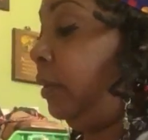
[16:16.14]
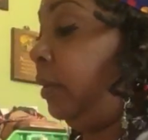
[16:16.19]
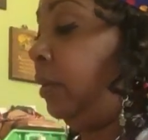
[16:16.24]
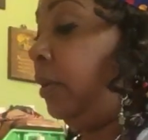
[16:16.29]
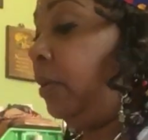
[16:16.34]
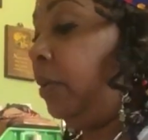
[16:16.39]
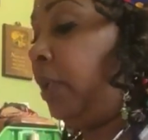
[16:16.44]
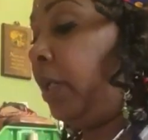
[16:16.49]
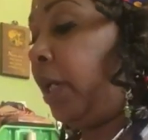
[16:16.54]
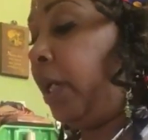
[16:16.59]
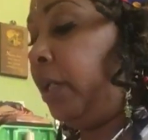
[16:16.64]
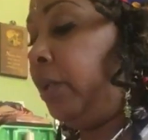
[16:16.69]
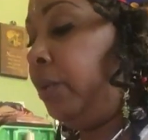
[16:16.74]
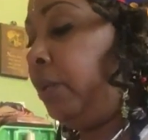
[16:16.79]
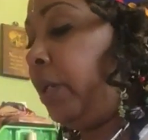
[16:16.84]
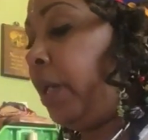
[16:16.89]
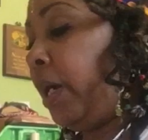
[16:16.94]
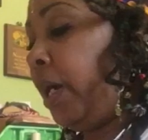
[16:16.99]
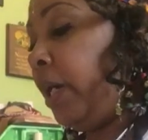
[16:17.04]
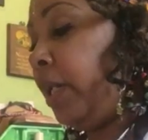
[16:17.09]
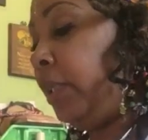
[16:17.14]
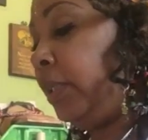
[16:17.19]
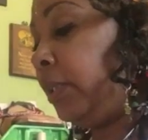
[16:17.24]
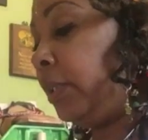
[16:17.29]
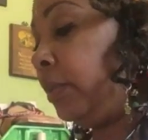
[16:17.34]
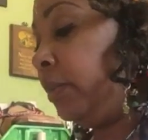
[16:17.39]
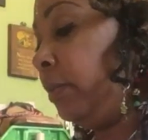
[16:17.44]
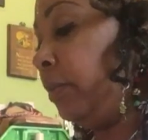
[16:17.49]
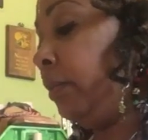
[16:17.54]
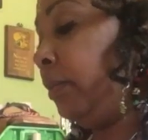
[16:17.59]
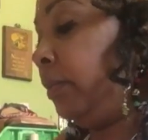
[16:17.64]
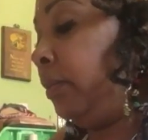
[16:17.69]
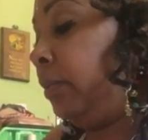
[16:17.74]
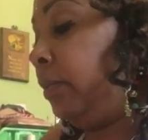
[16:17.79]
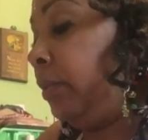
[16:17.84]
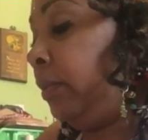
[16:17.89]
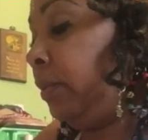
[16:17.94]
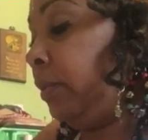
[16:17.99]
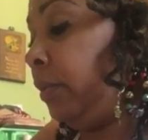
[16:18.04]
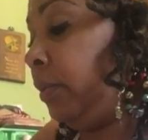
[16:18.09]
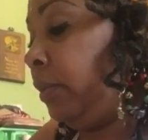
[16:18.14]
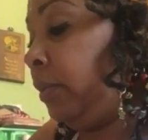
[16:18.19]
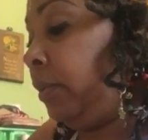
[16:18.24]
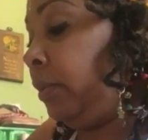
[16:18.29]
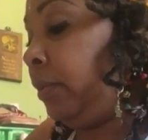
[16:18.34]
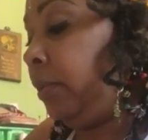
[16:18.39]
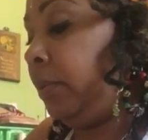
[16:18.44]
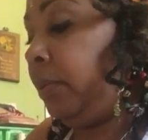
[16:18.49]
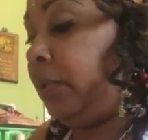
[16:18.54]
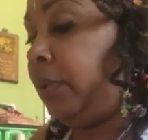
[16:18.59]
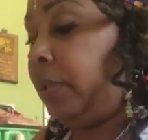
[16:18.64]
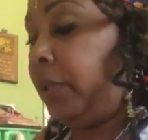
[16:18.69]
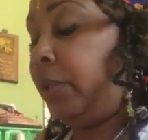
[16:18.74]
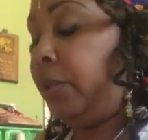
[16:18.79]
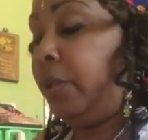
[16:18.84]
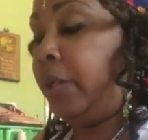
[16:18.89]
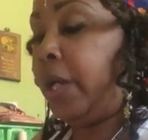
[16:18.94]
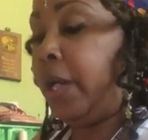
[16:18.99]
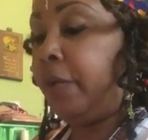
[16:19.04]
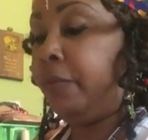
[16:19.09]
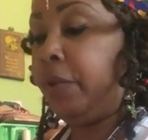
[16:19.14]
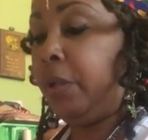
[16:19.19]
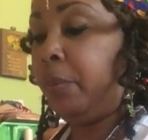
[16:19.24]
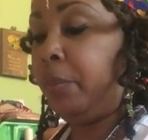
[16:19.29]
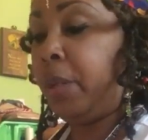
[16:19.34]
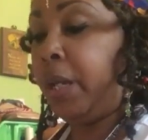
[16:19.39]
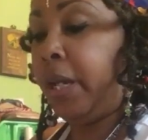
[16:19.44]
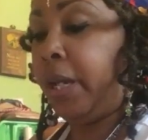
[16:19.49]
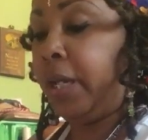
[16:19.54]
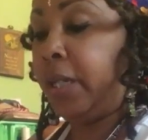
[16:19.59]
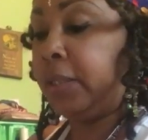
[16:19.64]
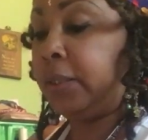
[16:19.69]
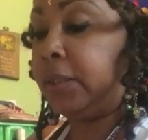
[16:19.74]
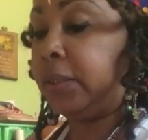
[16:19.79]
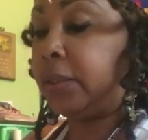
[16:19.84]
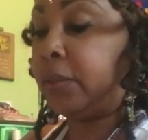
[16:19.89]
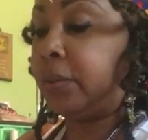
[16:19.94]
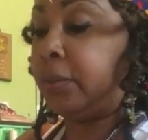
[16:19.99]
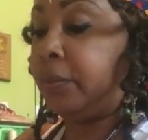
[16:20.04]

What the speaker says: Okay, you guys. And you have your mask.